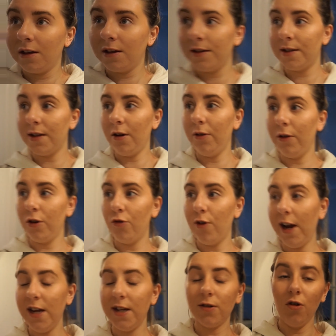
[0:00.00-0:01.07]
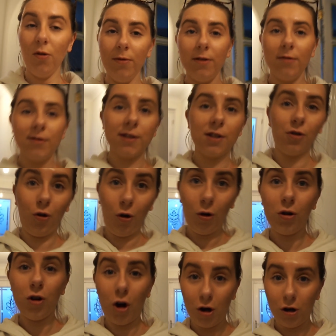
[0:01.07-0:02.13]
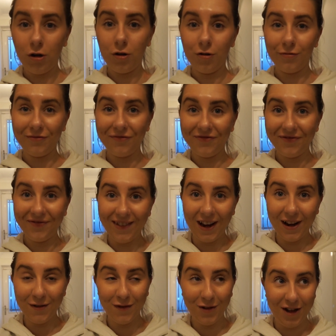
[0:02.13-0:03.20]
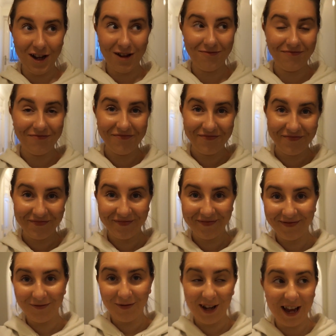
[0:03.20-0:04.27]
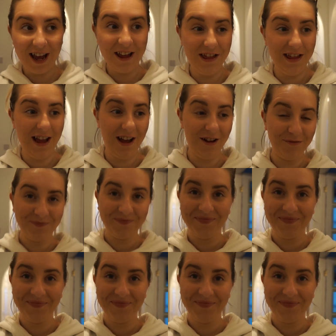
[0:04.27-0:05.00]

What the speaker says: So the grey is almost all gone, thankfully. We're getting there.